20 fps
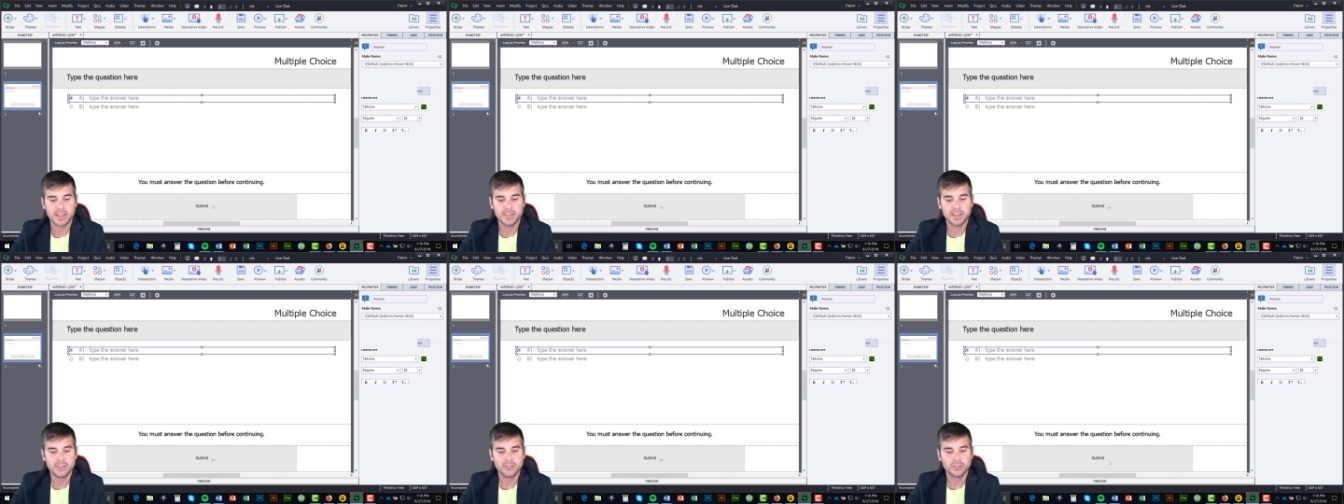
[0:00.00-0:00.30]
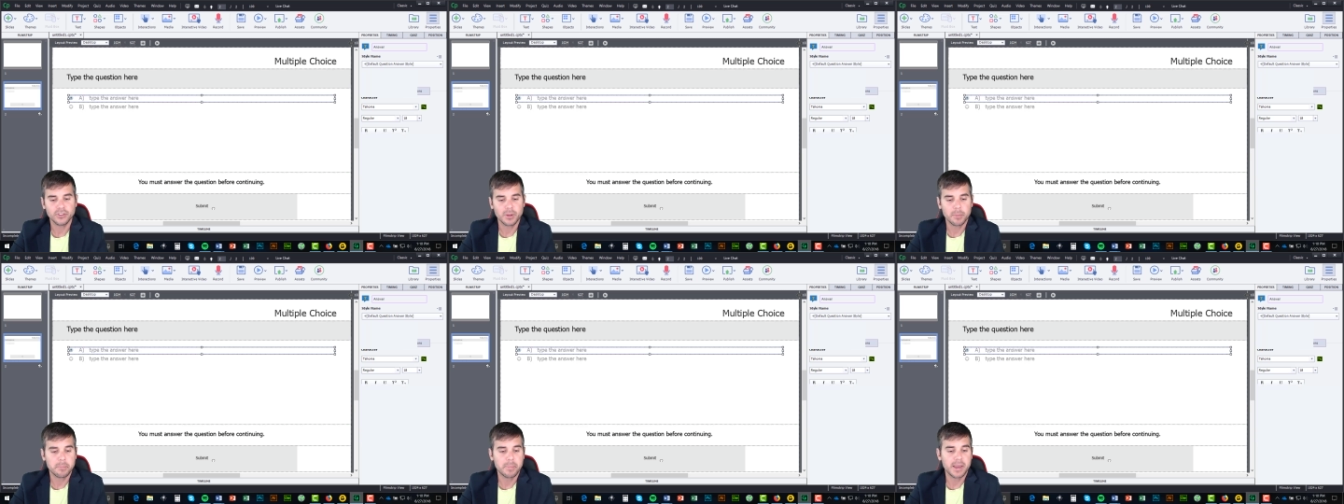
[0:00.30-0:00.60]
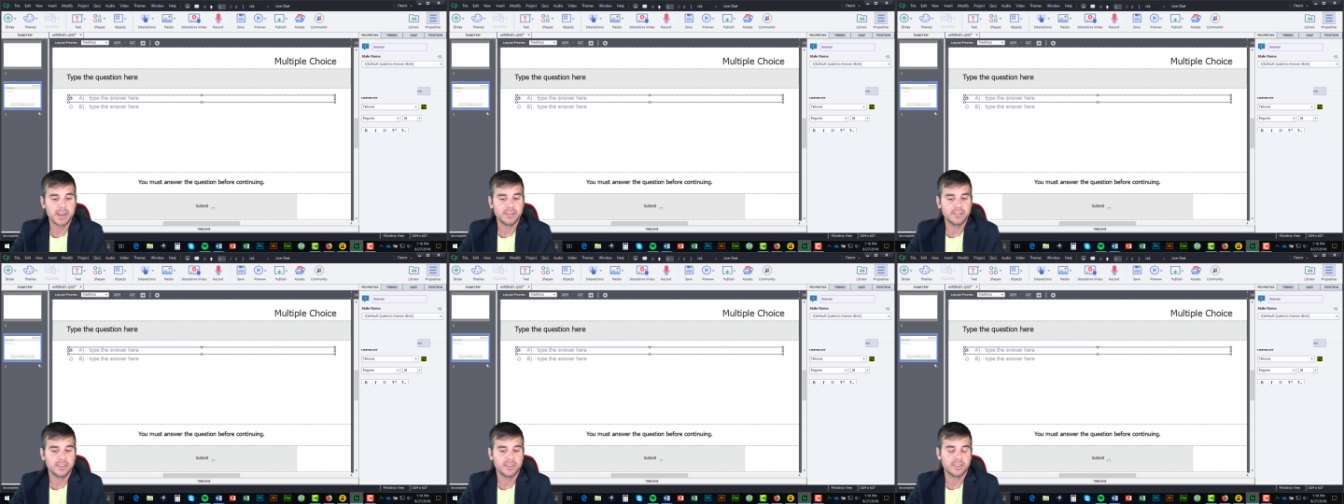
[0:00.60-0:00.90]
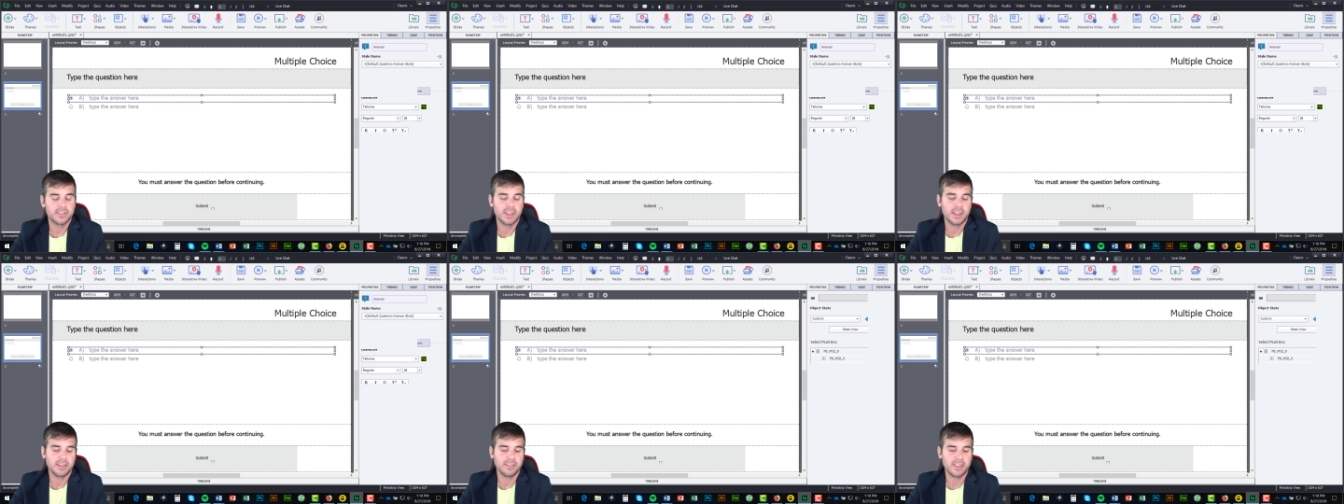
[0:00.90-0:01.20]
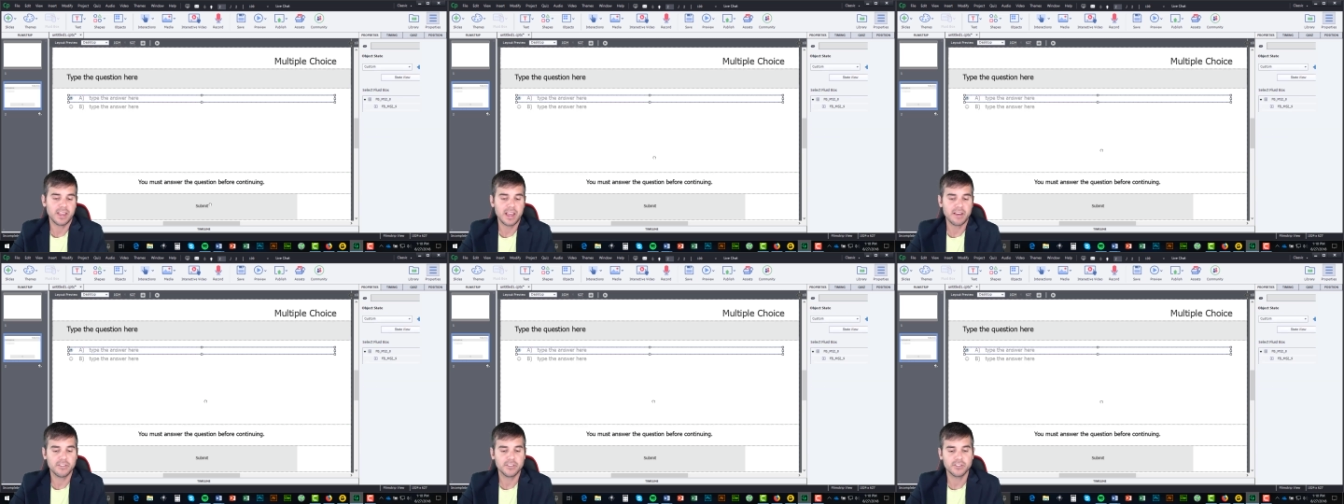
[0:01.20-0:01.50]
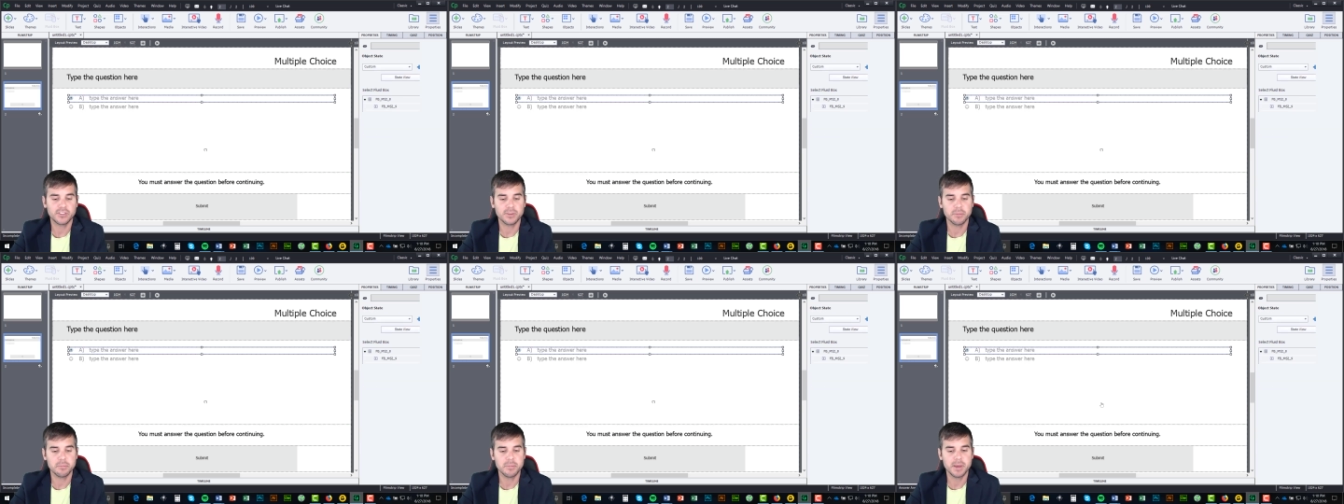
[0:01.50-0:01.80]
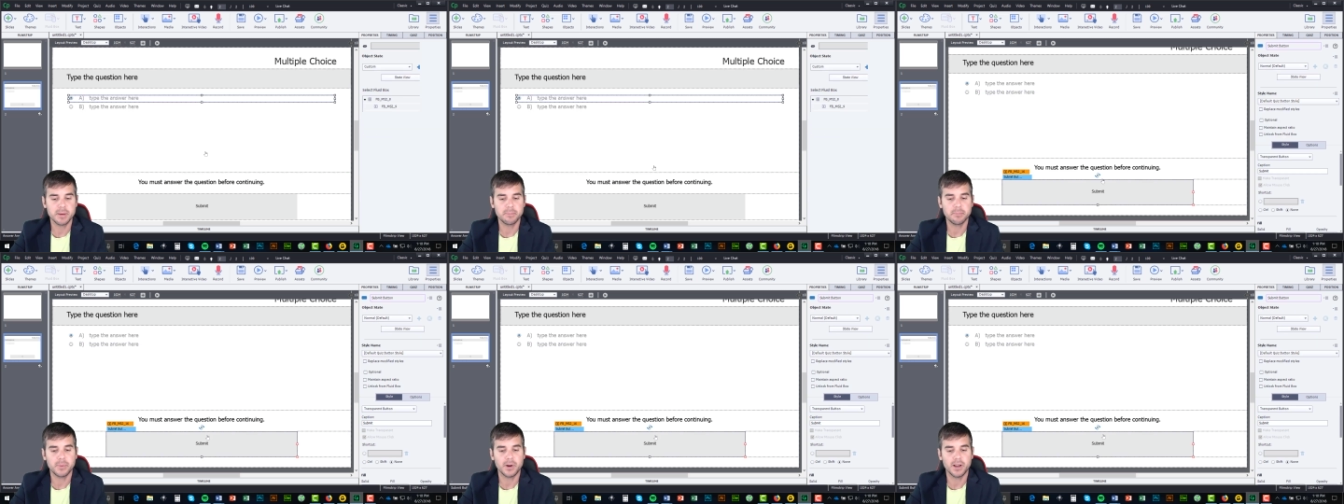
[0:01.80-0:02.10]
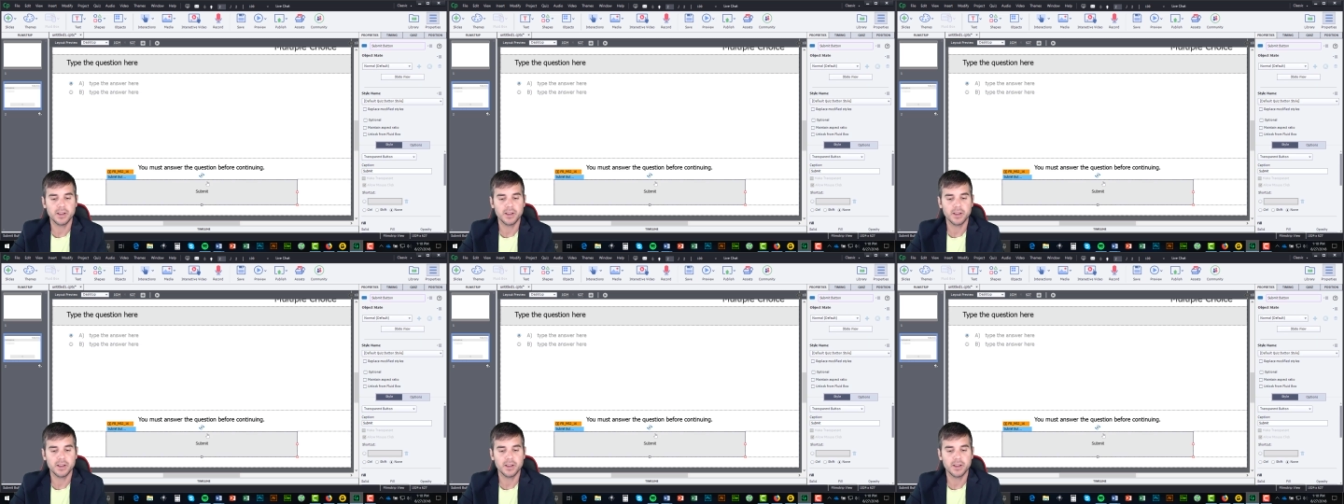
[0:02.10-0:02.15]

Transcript: And these are the basic things. They have a submit